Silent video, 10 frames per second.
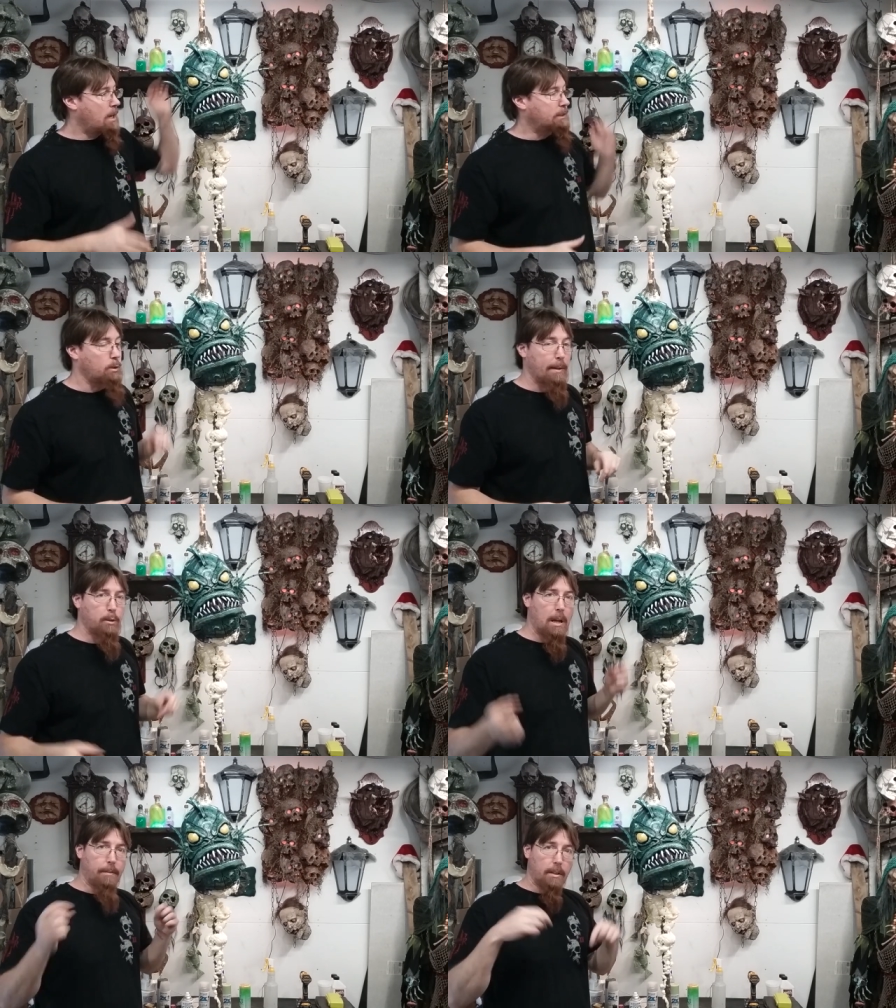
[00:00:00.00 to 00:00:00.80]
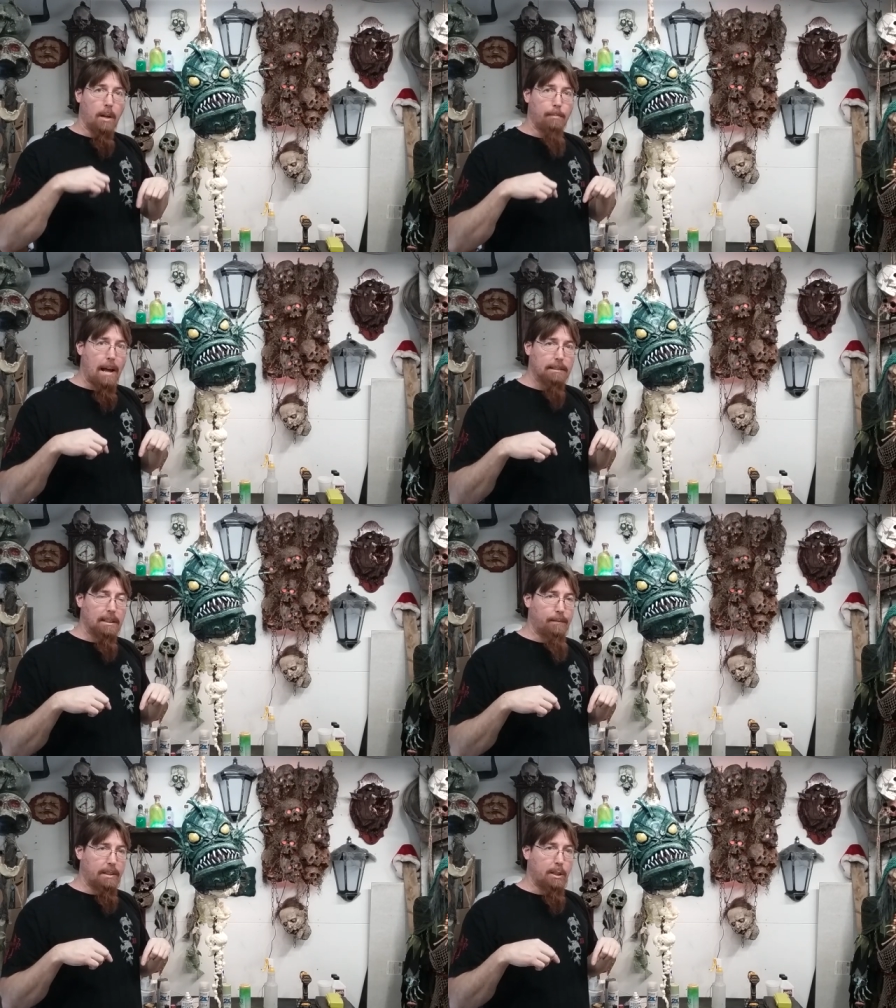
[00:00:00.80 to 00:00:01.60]
So I do have an
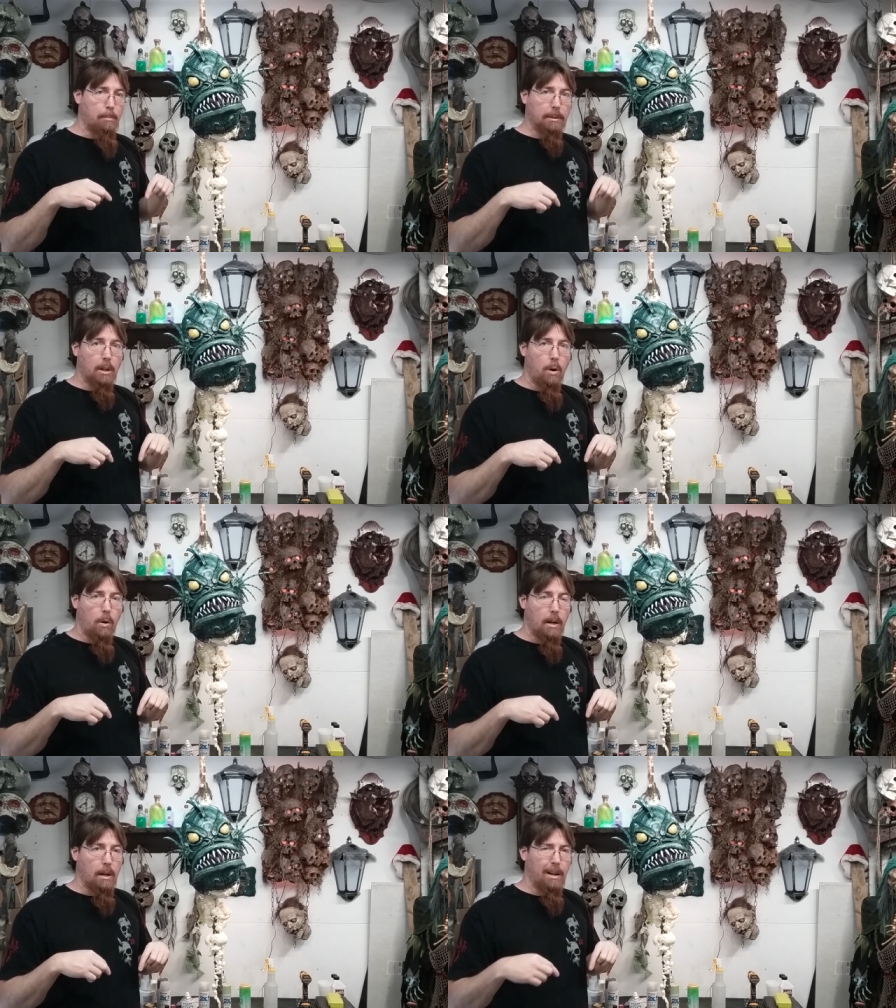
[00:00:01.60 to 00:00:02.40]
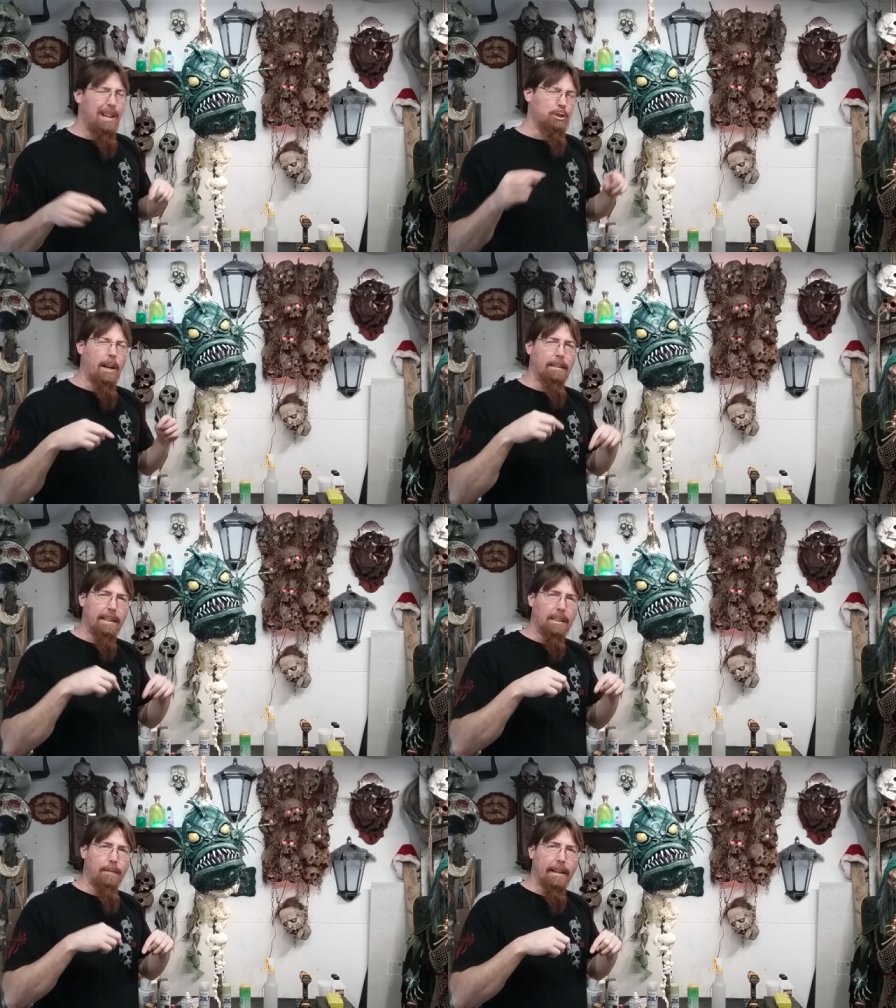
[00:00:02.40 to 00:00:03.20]
unboxing video below. I'll try and
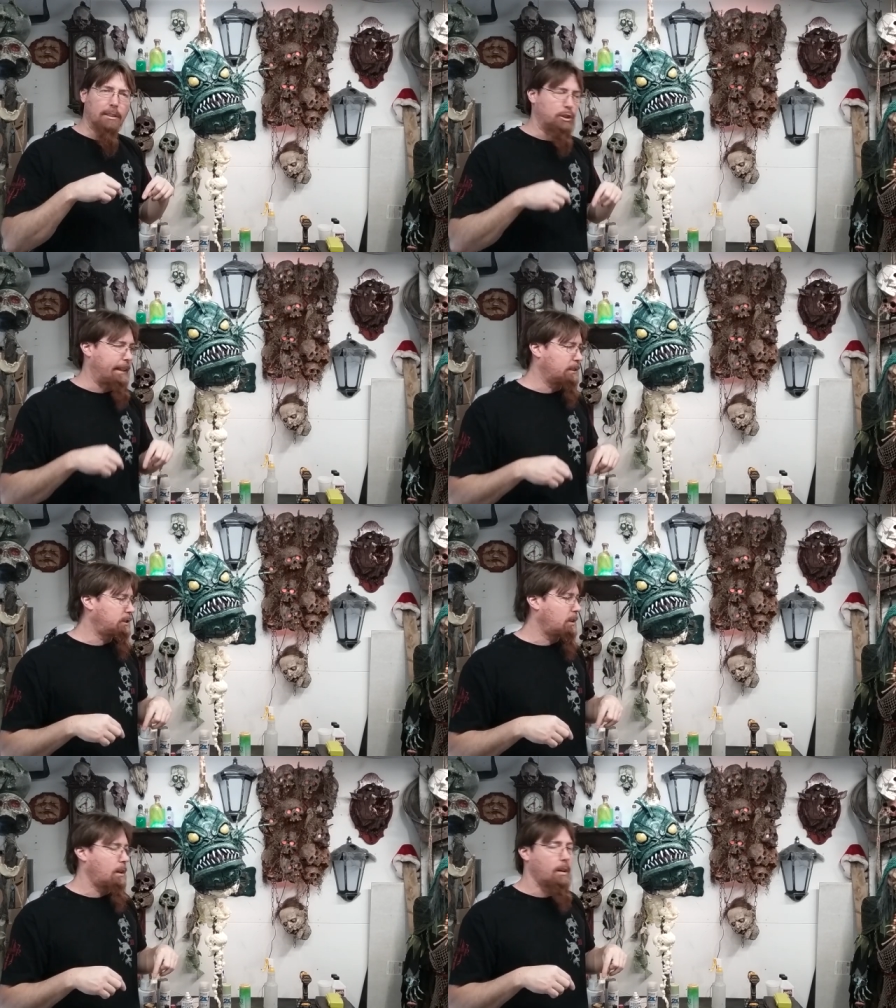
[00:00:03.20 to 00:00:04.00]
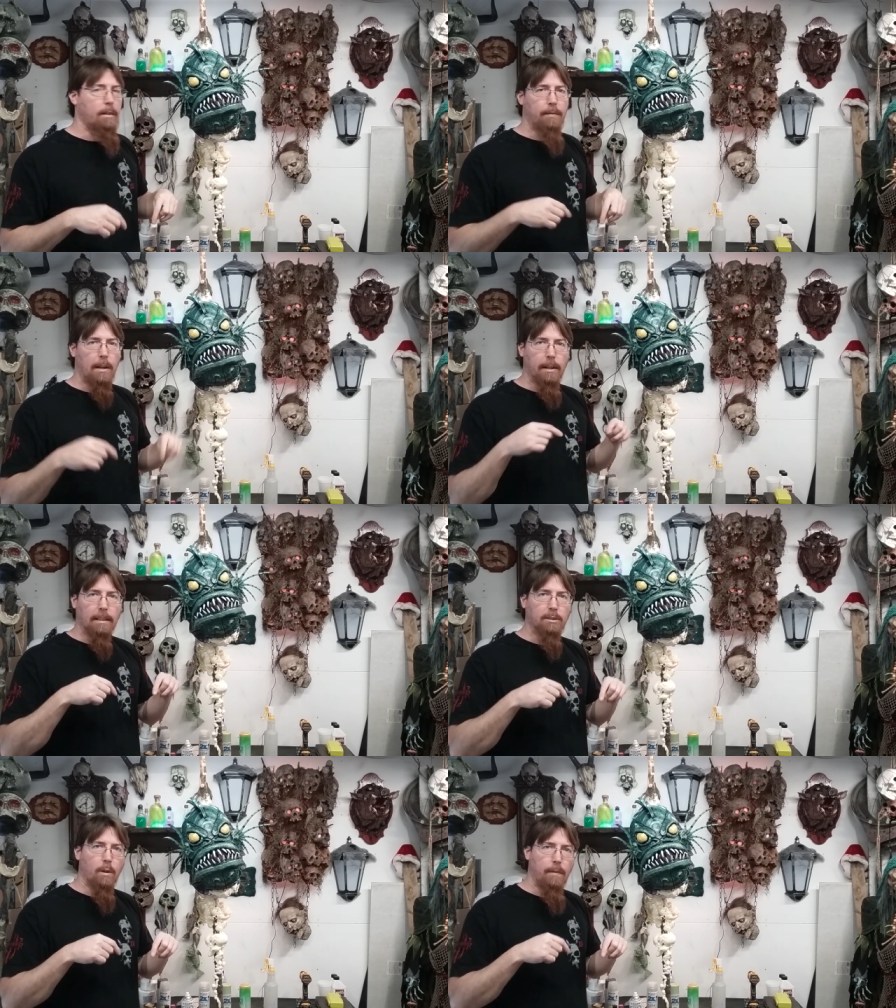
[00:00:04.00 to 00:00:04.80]
link it if I get a chance. If not, you
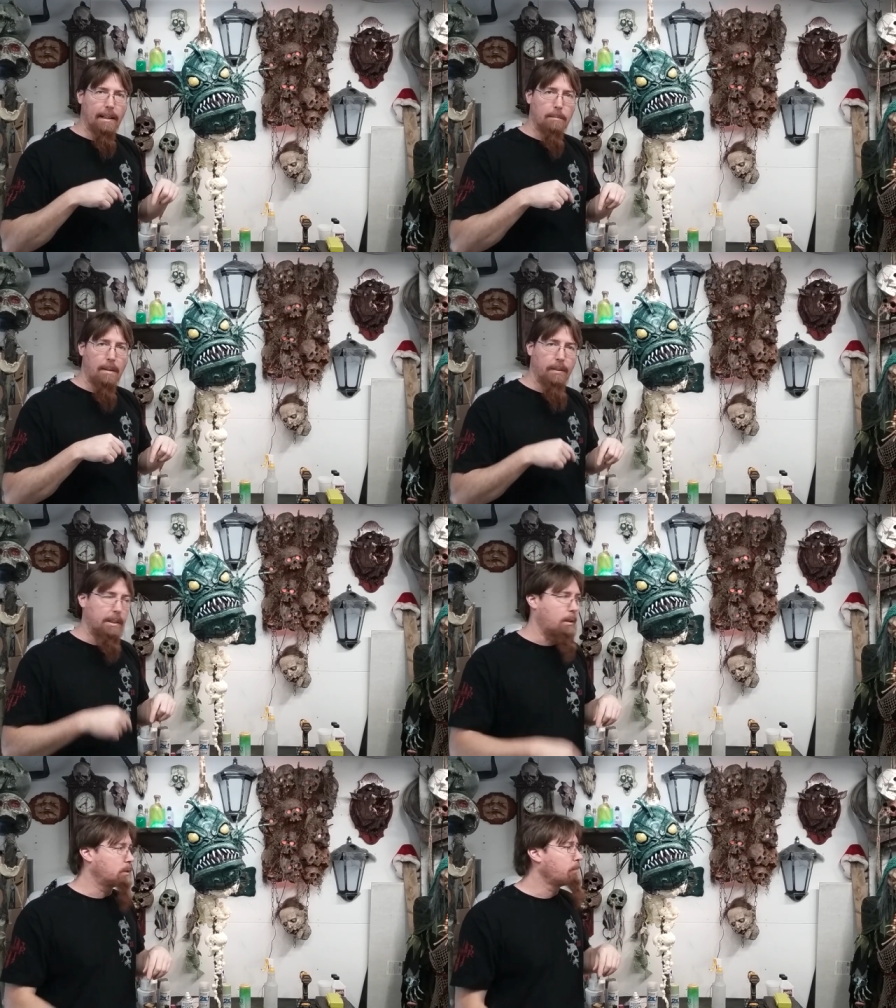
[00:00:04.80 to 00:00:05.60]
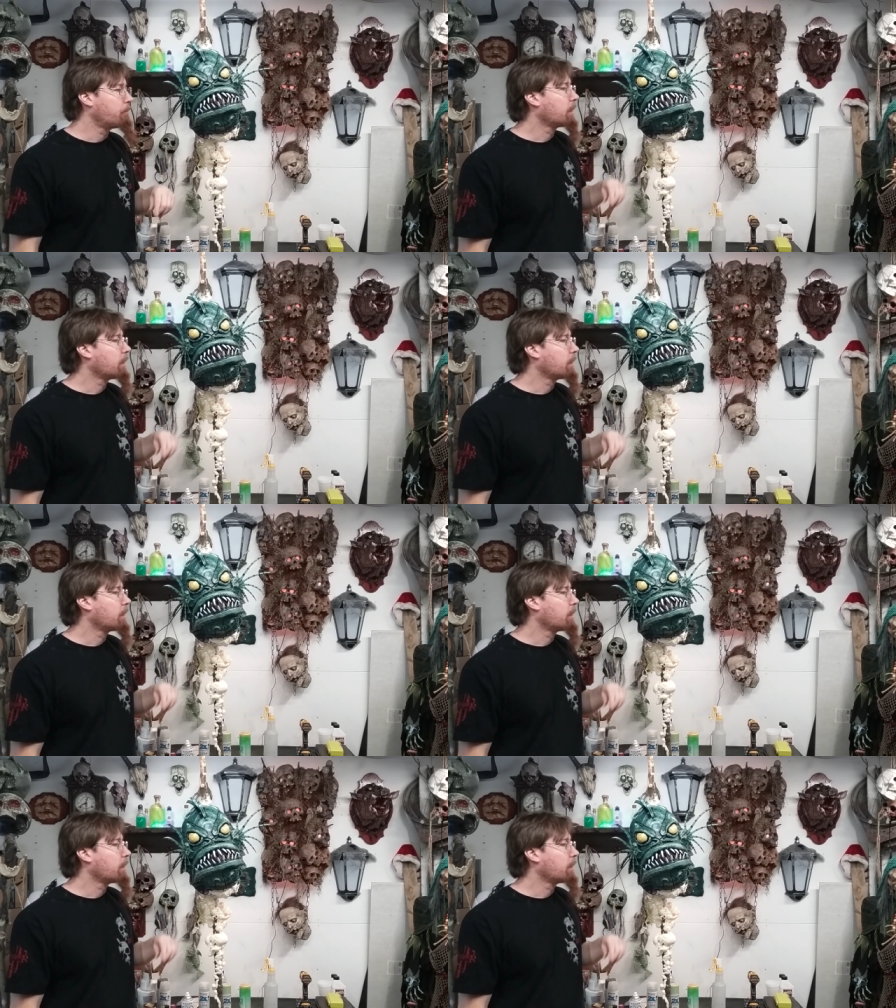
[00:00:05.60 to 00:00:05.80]
guys can go find it in my videos.